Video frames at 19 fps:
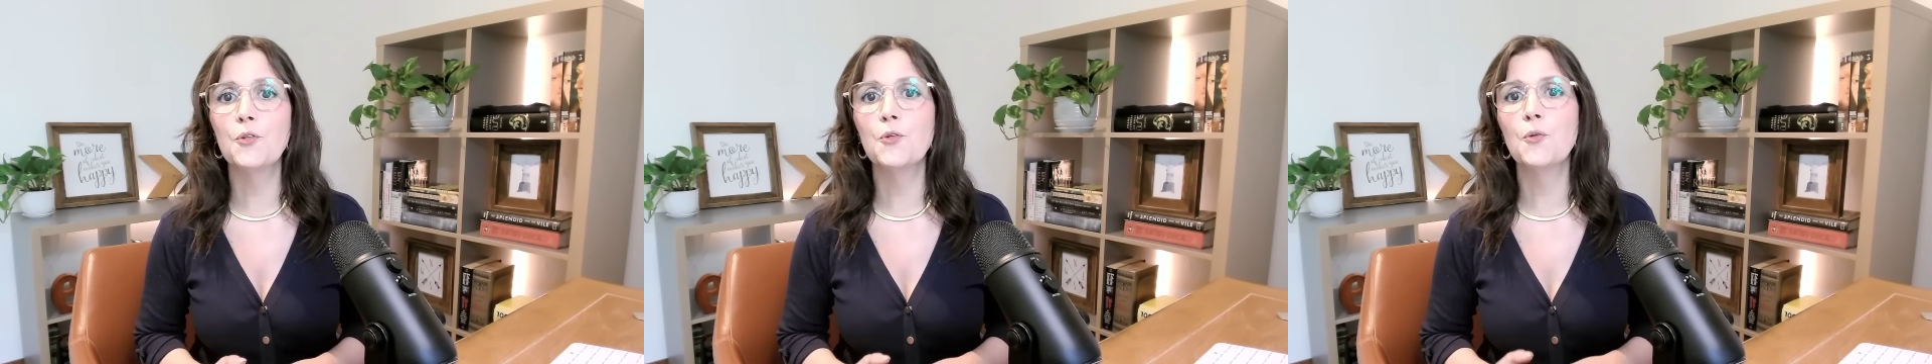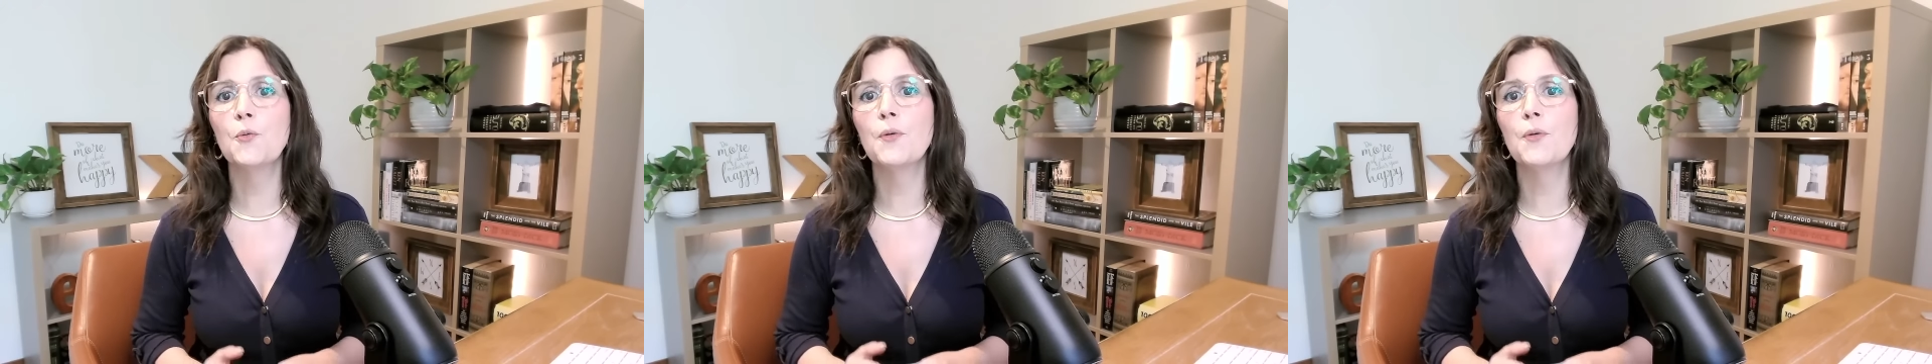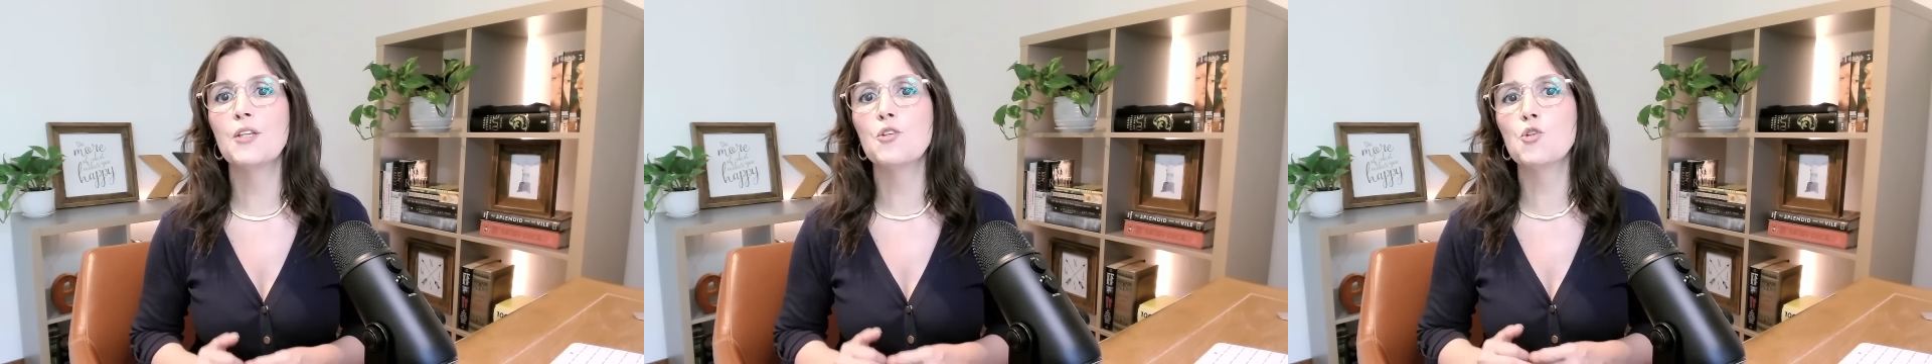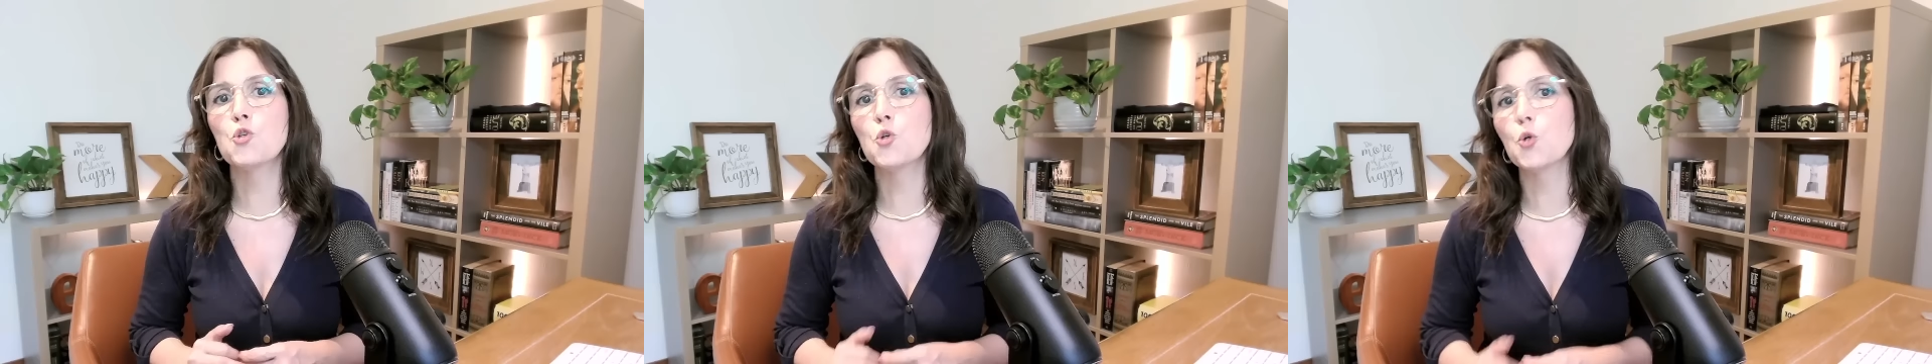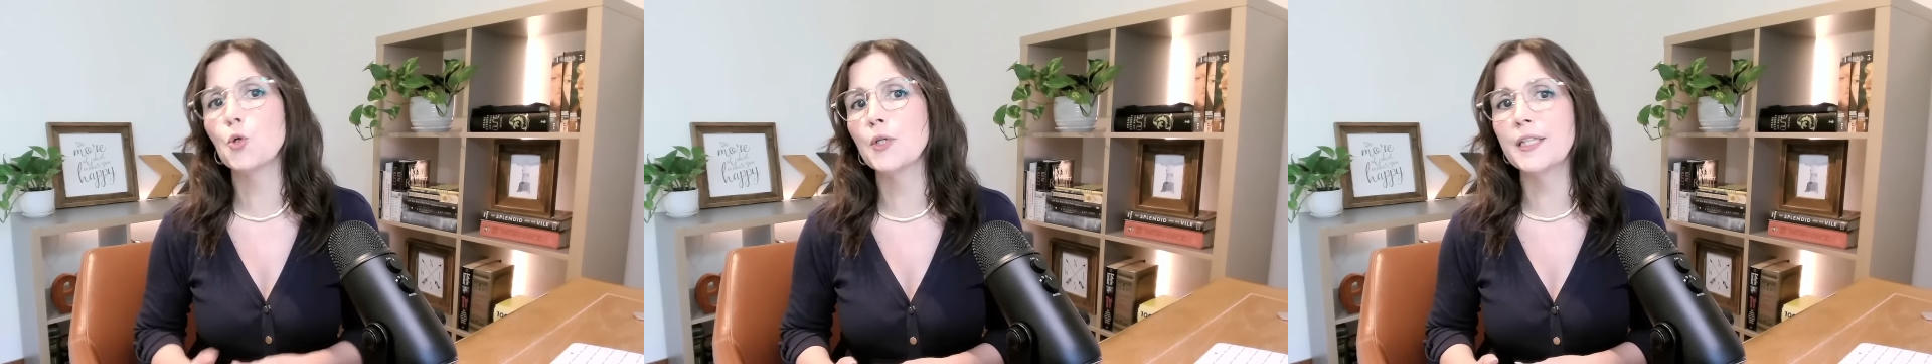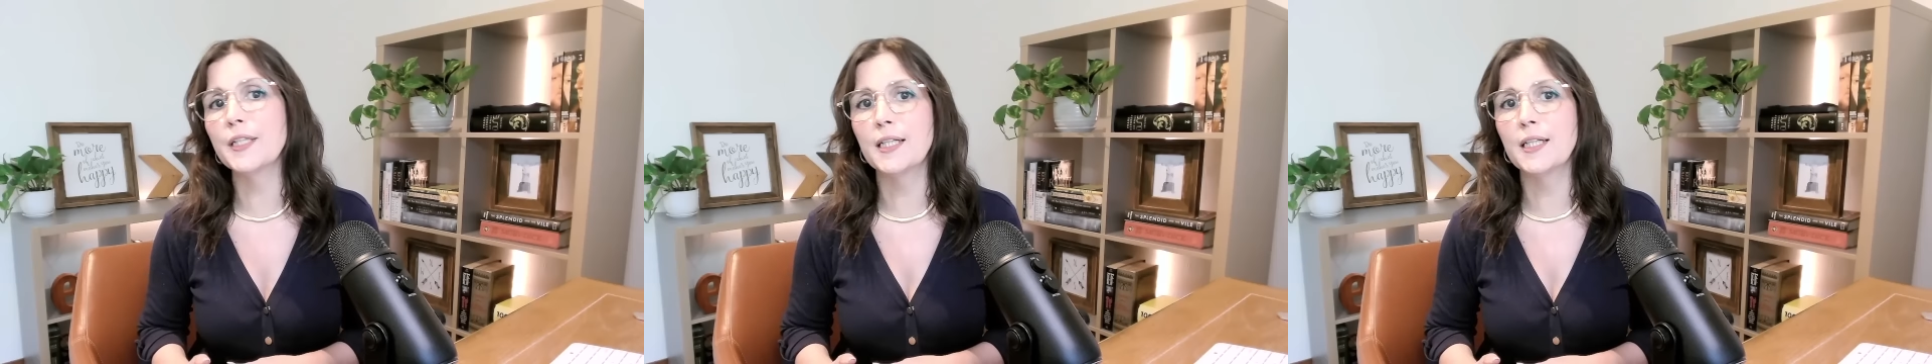with
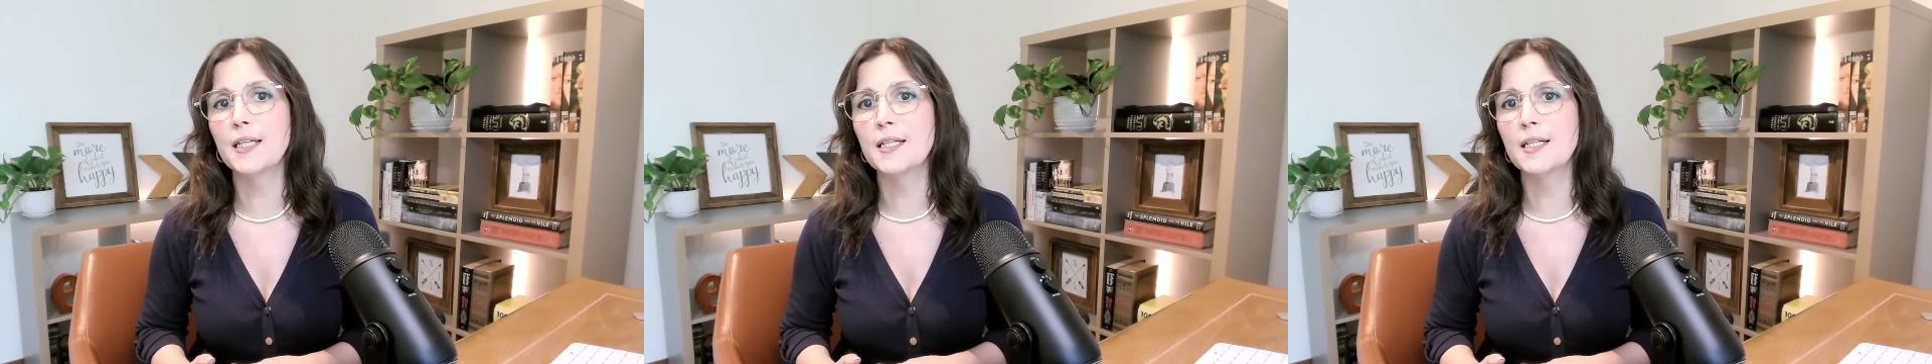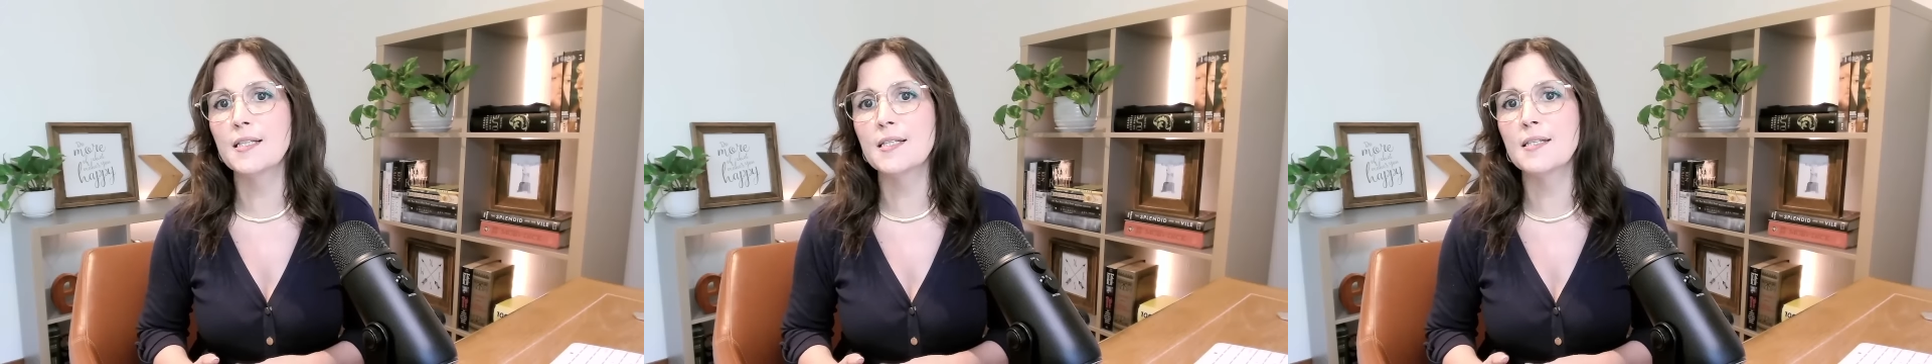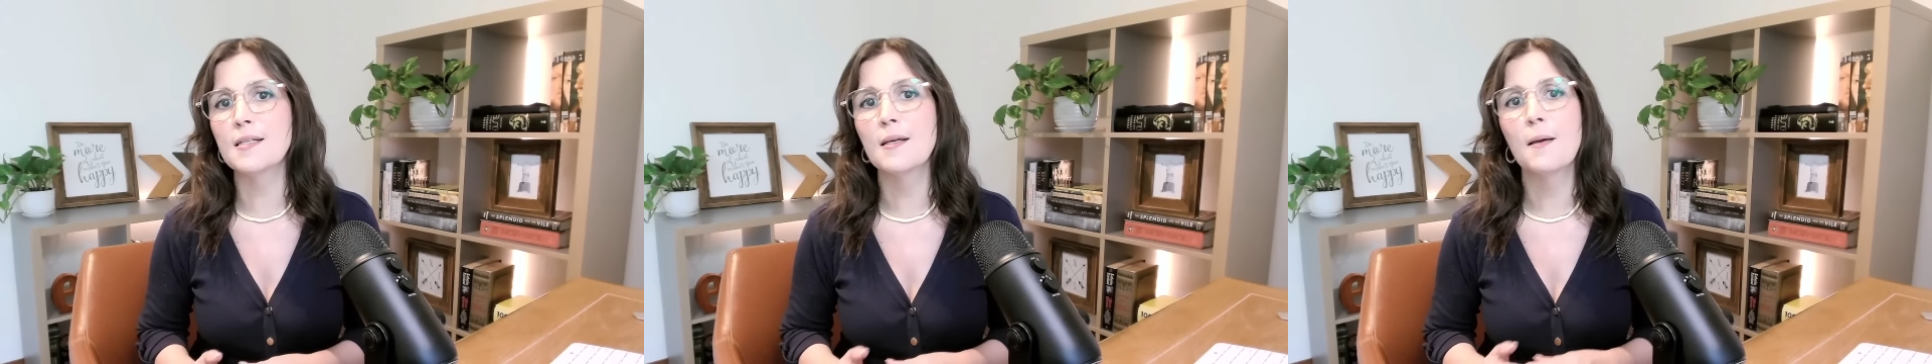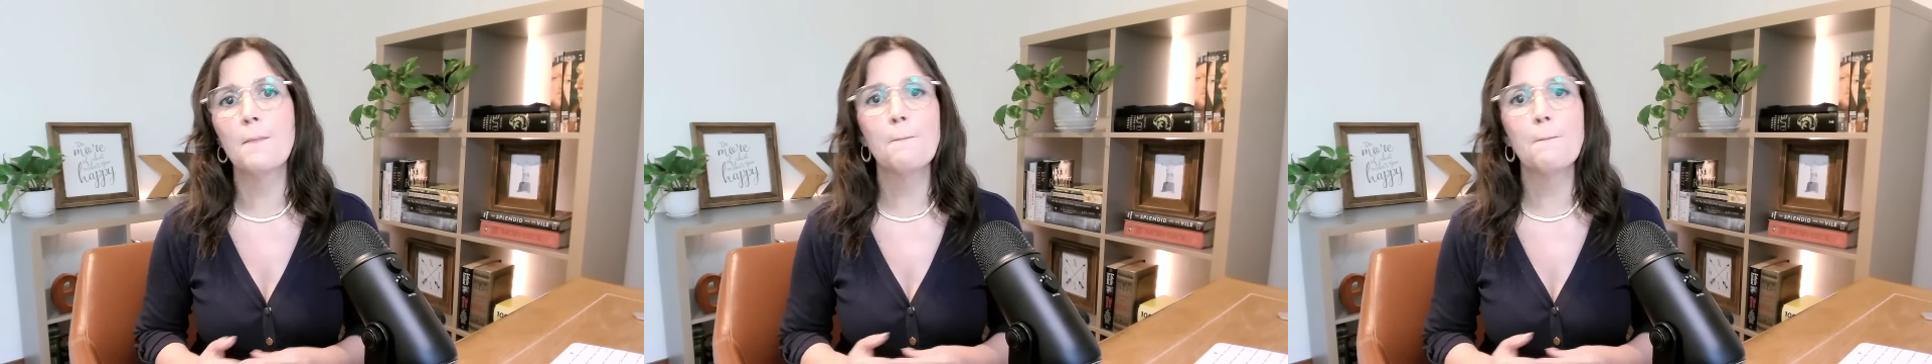shortcuts